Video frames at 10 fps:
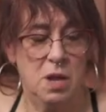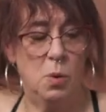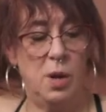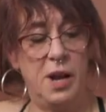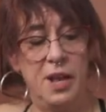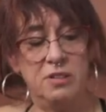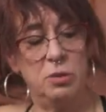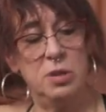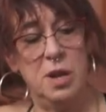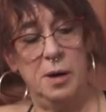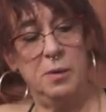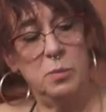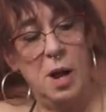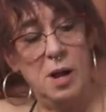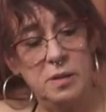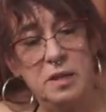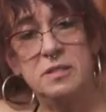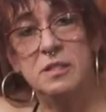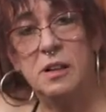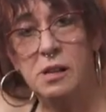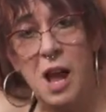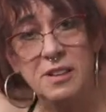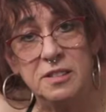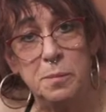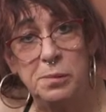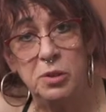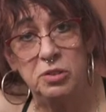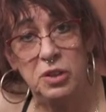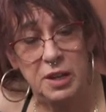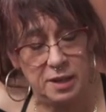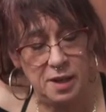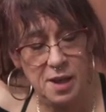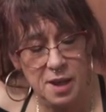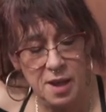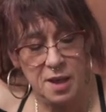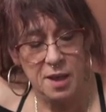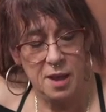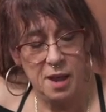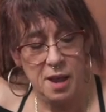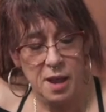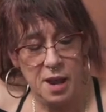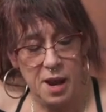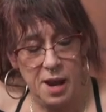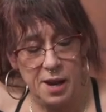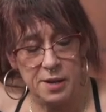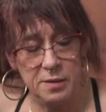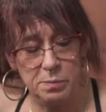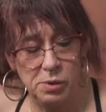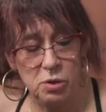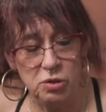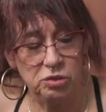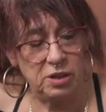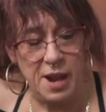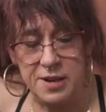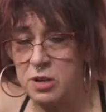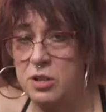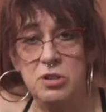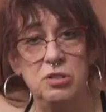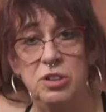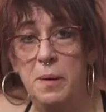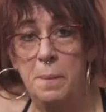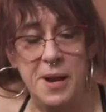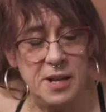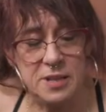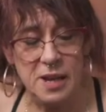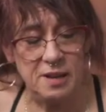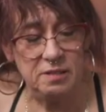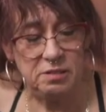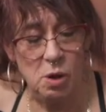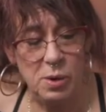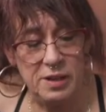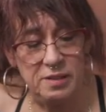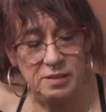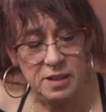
What did I do there? Well, this is a classic blues lick. And blues, you can use it in many things. So it is the